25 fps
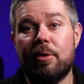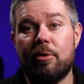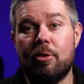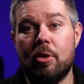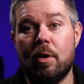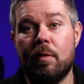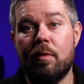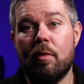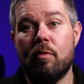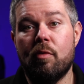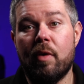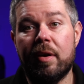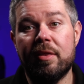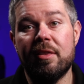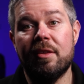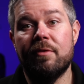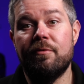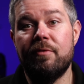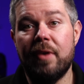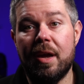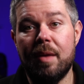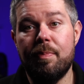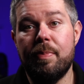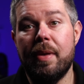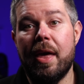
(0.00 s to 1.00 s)
server runs a
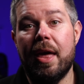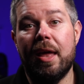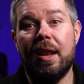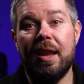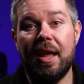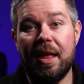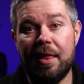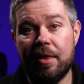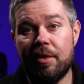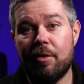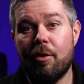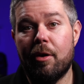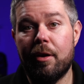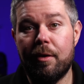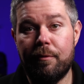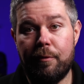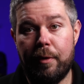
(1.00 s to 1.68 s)
VPN inside a